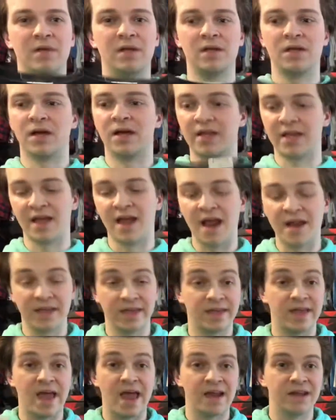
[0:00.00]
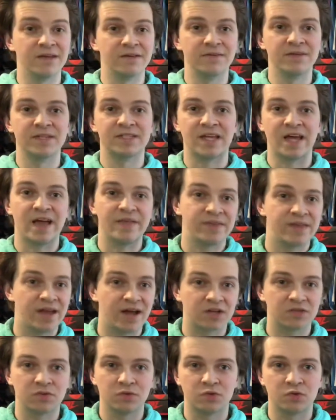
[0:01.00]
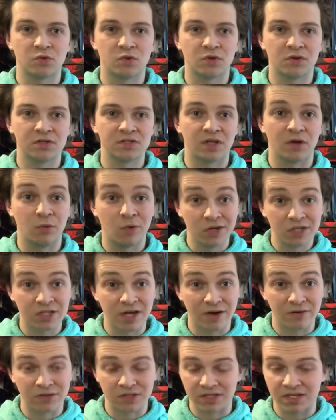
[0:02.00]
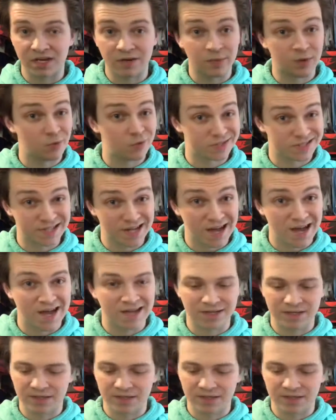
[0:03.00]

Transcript: Again, I didn't get any of this at the actual tours. I wish I was there, but I was not.